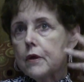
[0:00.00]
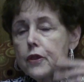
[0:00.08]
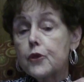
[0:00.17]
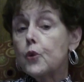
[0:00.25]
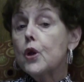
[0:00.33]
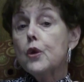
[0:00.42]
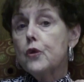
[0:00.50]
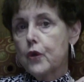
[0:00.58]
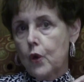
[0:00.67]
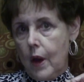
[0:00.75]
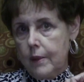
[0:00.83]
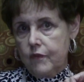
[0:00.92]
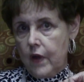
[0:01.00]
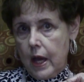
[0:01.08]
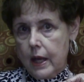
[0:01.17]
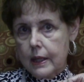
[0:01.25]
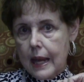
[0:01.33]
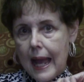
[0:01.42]
through the
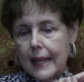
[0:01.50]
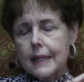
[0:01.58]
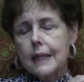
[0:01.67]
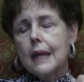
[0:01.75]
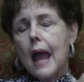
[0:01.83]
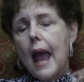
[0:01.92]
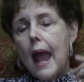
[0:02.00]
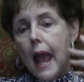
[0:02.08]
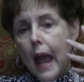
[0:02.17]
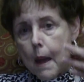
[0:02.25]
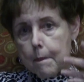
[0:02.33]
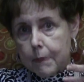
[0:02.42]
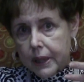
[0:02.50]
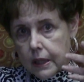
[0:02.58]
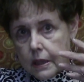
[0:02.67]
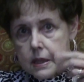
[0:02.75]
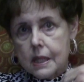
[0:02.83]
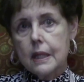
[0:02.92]
grapevine, I did
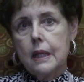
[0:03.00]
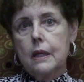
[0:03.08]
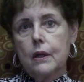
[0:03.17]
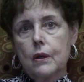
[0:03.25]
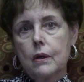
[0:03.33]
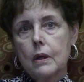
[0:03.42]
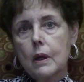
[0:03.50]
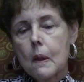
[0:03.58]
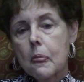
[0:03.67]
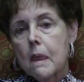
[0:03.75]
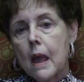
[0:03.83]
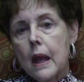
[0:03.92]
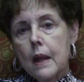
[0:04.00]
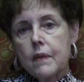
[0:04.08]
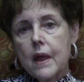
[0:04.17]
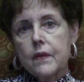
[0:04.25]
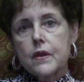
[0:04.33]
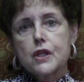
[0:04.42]
happen to hear
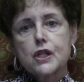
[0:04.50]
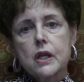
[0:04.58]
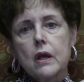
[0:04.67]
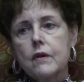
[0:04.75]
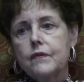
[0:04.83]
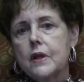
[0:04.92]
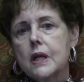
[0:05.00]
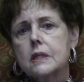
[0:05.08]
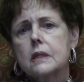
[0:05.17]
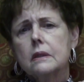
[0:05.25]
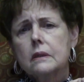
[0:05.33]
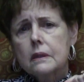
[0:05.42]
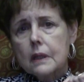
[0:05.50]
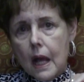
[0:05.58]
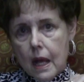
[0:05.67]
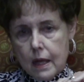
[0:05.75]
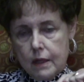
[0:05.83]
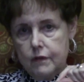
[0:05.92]
that the sheriff does
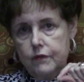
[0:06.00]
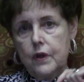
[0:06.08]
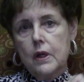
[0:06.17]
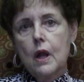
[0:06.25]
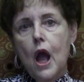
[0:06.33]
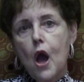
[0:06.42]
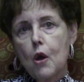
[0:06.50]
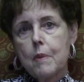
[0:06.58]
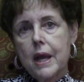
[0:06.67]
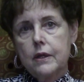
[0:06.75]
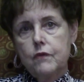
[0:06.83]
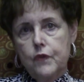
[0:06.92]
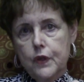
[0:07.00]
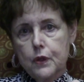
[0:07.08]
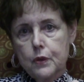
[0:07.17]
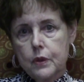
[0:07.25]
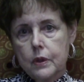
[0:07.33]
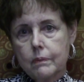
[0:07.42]
love homemade
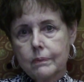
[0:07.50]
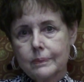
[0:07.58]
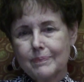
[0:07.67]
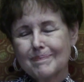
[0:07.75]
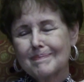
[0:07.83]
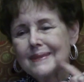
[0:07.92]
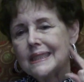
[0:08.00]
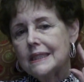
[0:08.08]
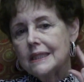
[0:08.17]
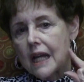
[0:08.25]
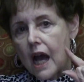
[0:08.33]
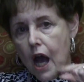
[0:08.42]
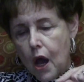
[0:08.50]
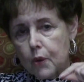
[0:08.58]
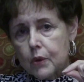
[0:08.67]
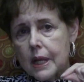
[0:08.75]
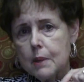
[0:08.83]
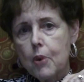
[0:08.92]
food. The
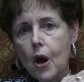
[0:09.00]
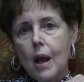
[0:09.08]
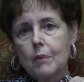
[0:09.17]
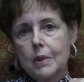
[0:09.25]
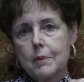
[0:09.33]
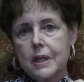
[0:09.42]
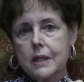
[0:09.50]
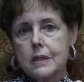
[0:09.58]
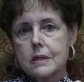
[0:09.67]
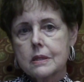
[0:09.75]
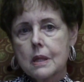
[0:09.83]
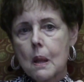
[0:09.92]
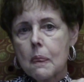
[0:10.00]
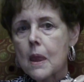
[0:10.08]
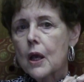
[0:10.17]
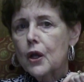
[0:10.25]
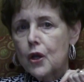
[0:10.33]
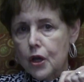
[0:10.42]
only problem is
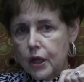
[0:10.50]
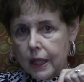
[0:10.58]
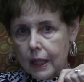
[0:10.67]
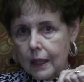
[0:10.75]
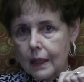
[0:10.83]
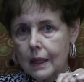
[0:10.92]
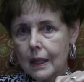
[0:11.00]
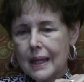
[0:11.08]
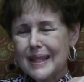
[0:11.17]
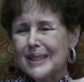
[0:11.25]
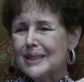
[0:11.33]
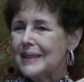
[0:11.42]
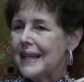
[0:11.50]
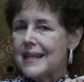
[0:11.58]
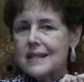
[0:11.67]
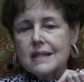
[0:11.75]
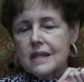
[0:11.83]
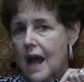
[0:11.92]
cooking
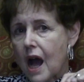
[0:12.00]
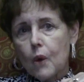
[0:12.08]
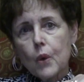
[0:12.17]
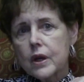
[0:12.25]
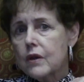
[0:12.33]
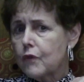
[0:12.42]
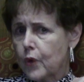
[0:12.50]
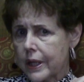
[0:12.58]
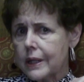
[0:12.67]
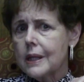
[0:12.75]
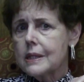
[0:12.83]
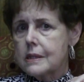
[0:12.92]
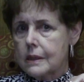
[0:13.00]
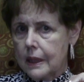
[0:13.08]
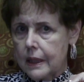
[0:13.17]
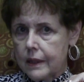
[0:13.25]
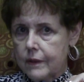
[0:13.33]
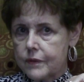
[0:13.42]
is not one of Rendy's
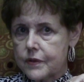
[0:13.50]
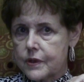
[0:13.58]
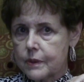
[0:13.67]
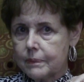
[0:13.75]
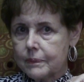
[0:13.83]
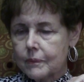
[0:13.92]
loves.